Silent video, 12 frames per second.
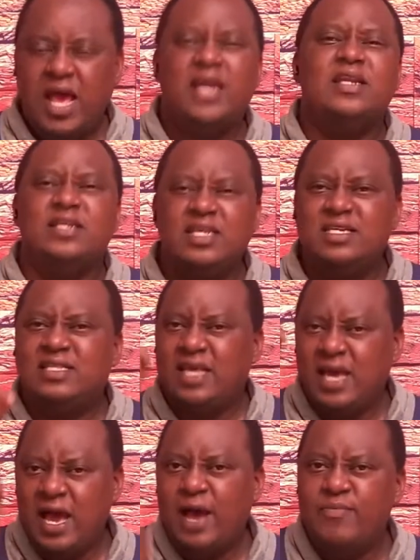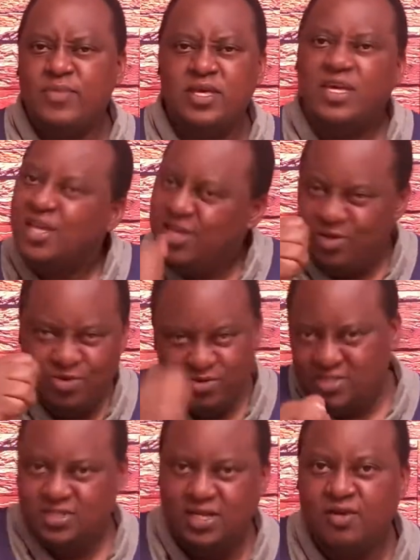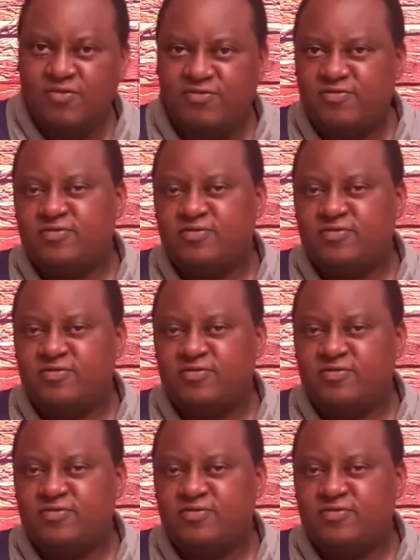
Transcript: and lead the army yourself.